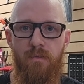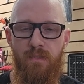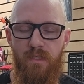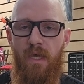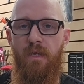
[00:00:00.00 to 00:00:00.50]

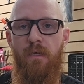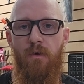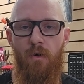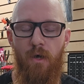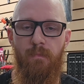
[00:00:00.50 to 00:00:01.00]
setting
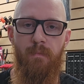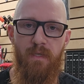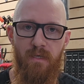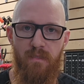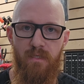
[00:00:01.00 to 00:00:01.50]
on my
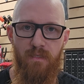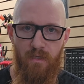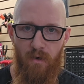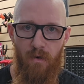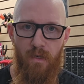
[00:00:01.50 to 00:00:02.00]
PSE
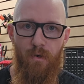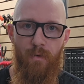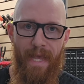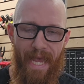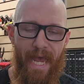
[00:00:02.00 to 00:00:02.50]
Sicario
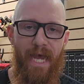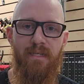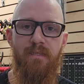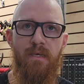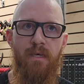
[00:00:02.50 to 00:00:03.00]
at